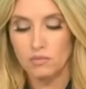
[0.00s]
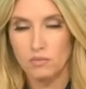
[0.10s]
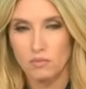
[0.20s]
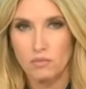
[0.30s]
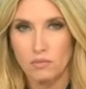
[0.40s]

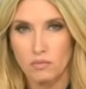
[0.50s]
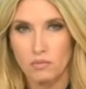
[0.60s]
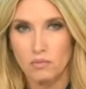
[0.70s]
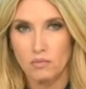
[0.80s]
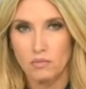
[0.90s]

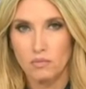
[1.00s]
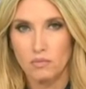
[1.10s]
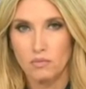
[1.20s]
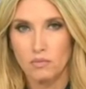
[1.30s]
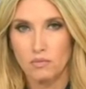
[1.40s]

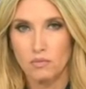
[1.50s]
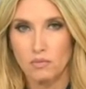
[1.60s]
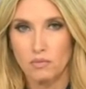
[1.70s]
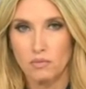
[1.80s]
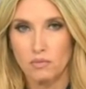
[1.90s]

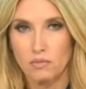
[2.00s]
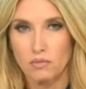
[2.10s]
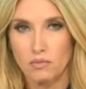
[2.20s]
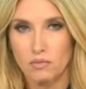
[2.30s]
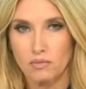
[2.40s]

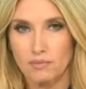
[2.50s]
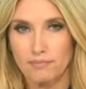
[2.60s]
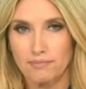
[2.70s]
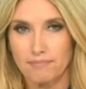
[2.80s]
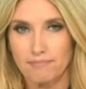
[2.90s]

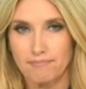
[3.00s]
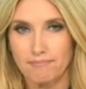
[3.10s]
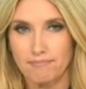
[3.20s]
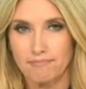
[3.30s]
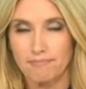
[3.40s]

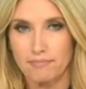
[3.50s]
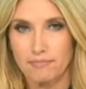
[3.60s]
(not speaking)